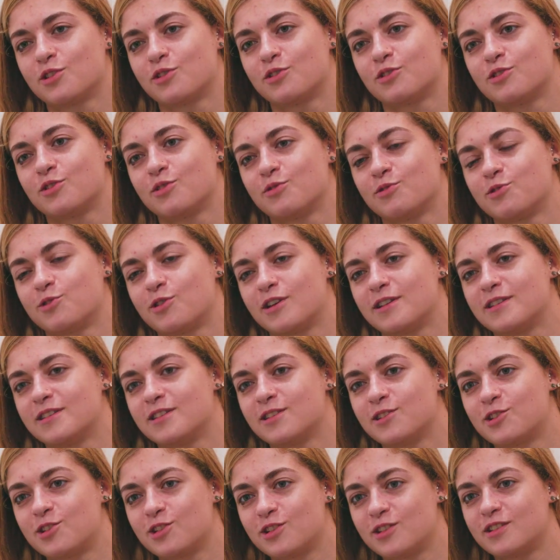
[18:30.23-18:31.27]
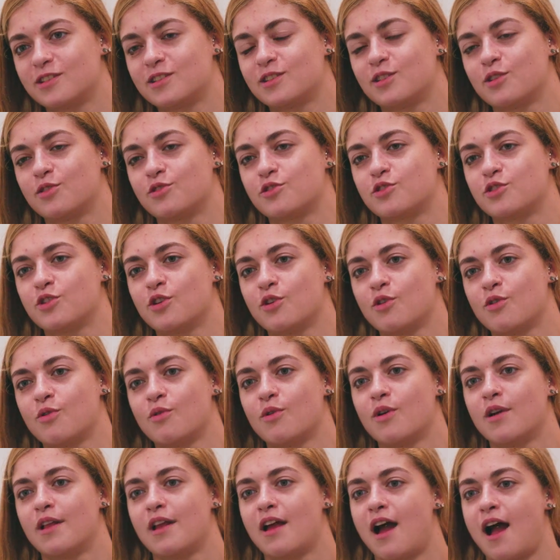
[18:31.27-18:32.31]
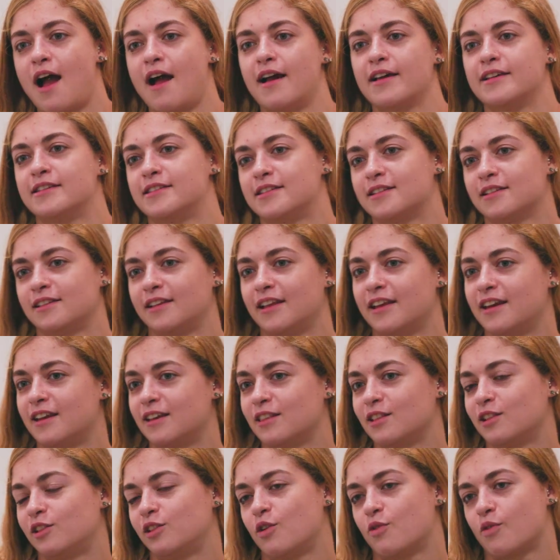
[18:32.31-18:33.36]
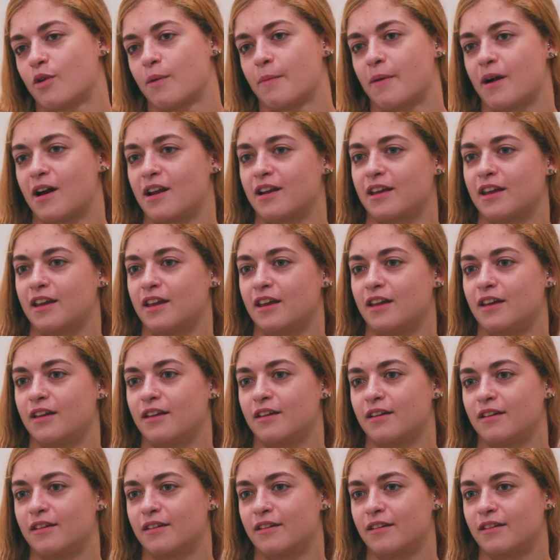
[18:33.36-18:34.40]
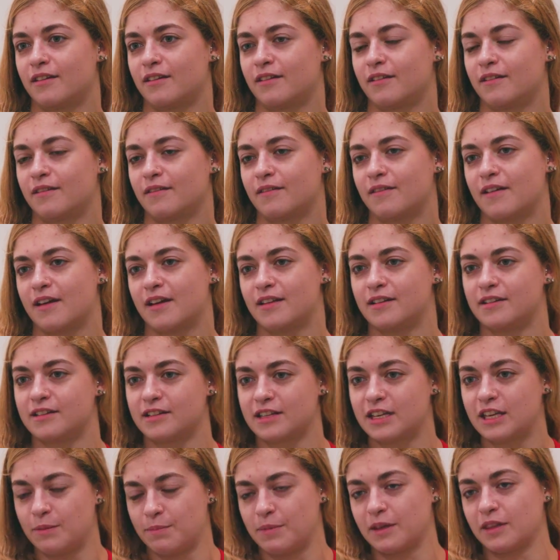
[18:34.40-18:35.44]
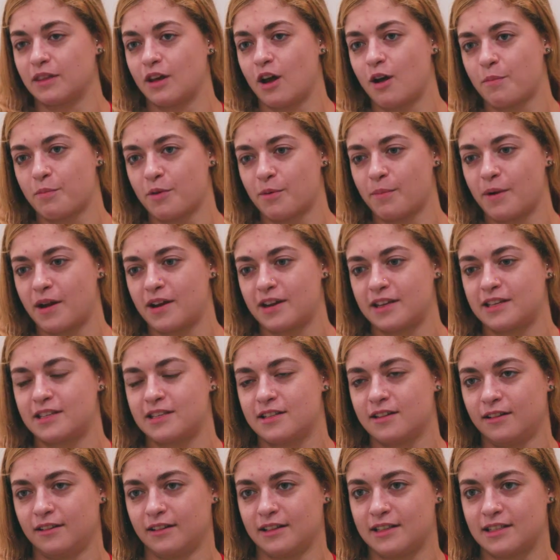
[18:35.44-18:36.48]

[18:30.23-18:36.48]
There's no transitions. There's no isolating the lower body and keeping the upper body still.